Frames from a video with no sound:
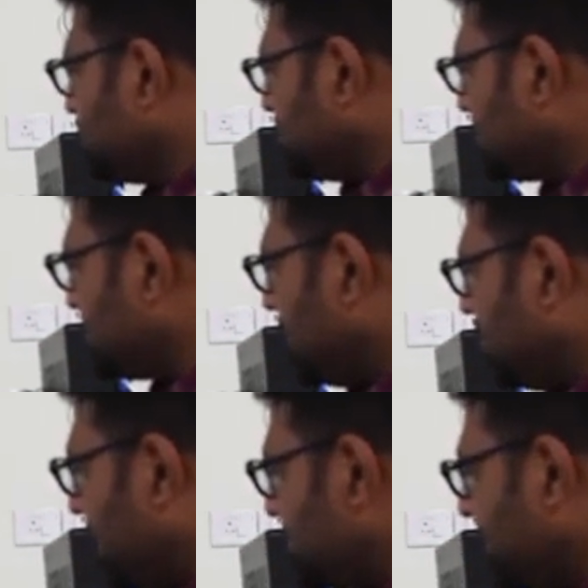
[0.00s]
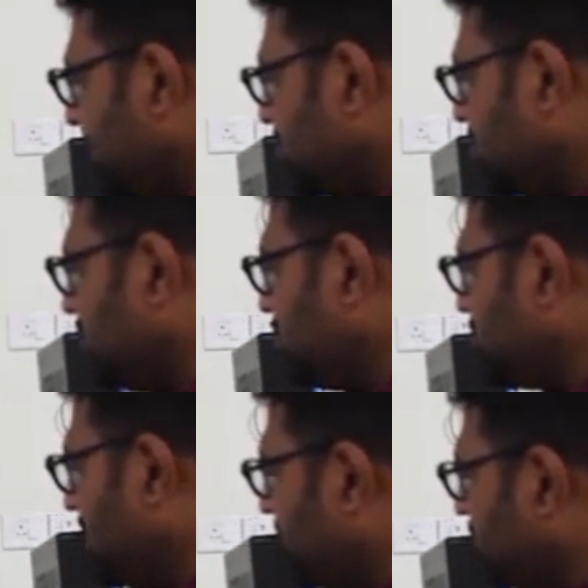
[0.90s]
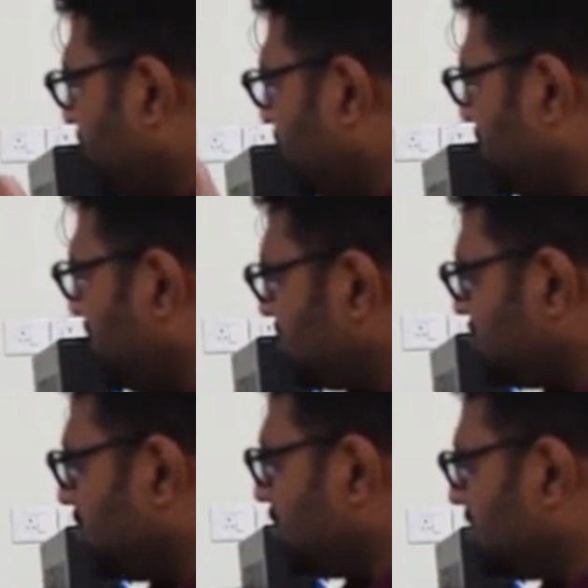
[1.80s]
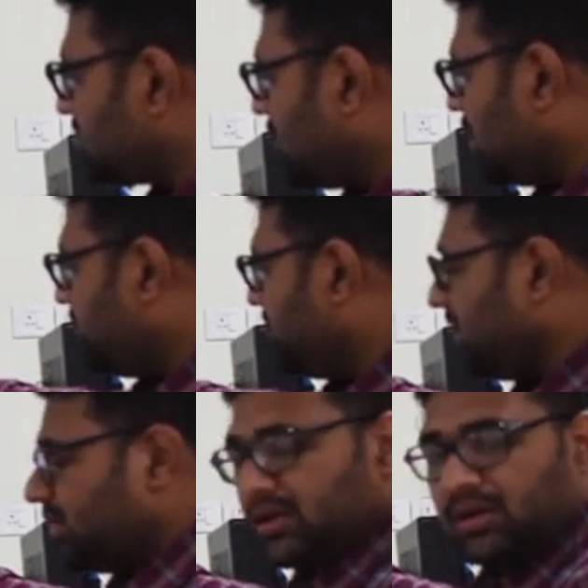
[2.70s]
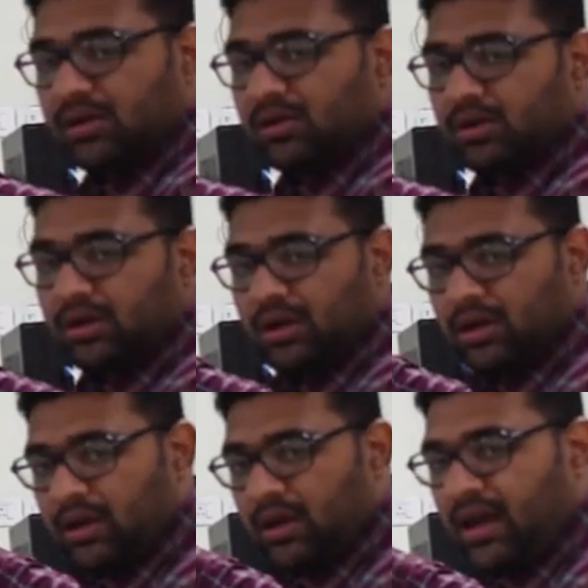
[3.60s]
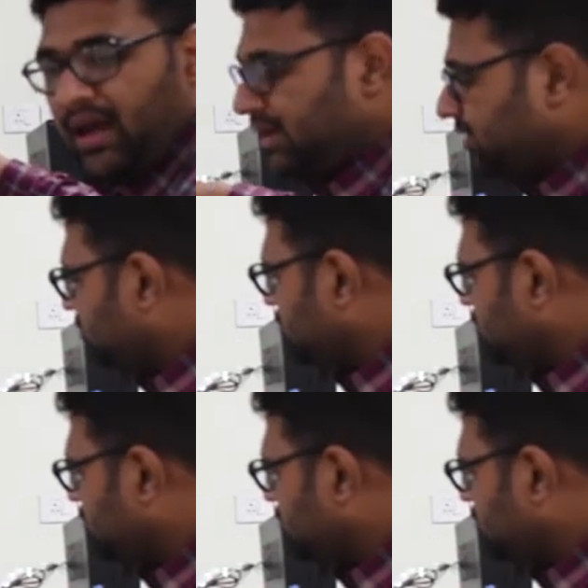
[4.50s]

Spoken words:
So this is how, as I told you, you have to do a small prick in your hand